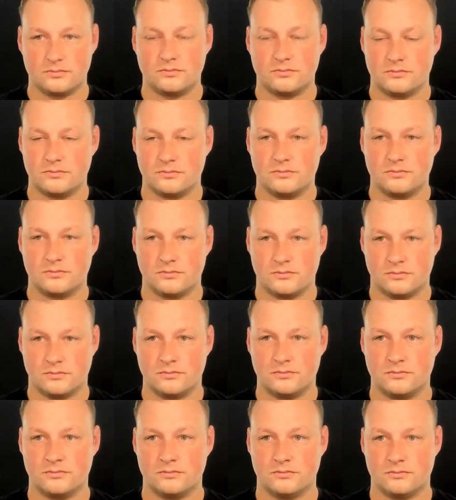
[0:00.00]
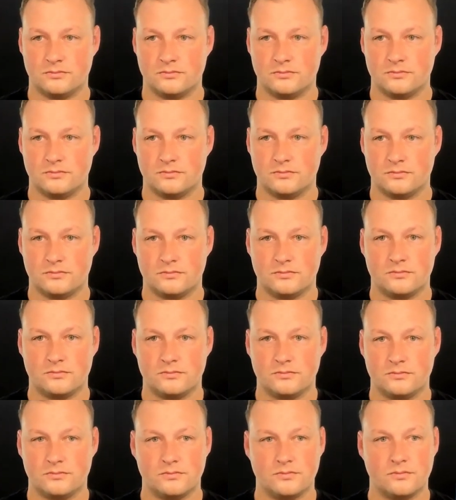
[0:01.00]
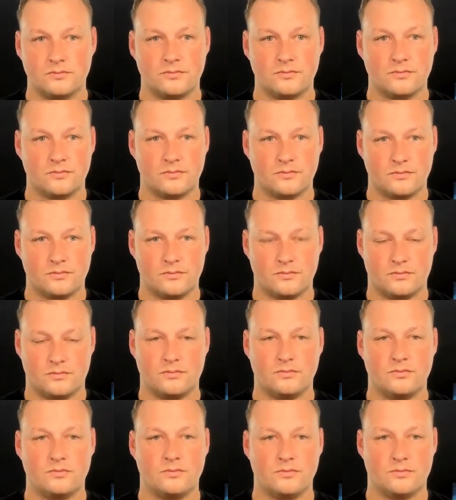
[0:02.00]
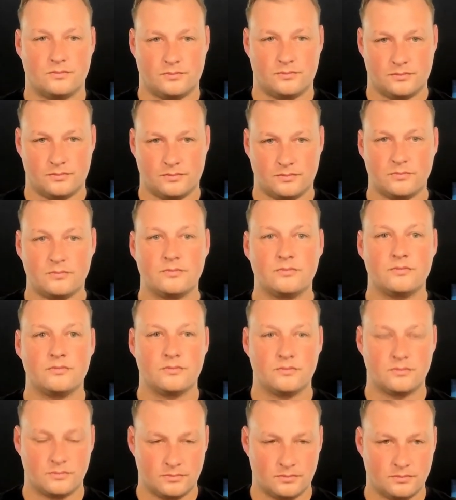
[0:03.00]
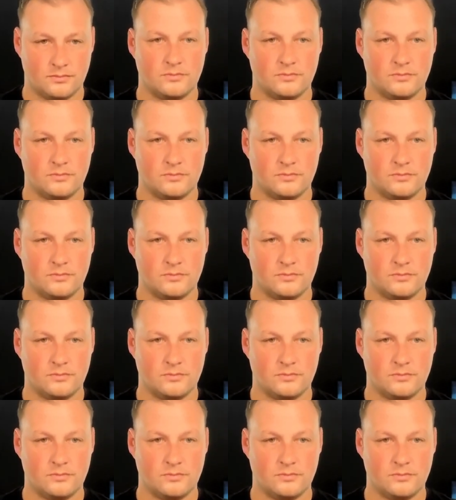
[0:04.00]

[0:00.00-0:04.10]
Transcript: The person shown says nothing.